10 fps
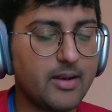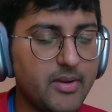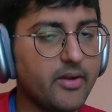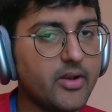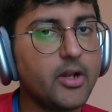I
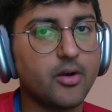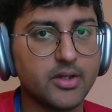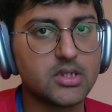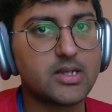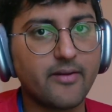made a video on
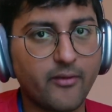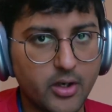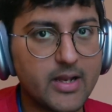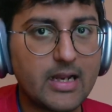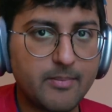this, like
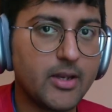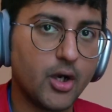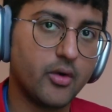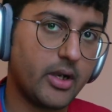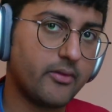40 LPA
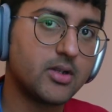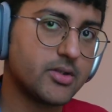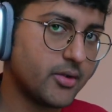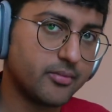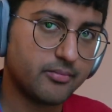or whatever.
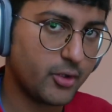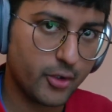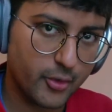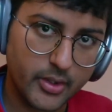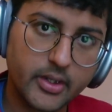So
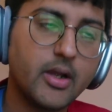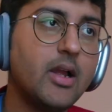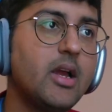don't do it.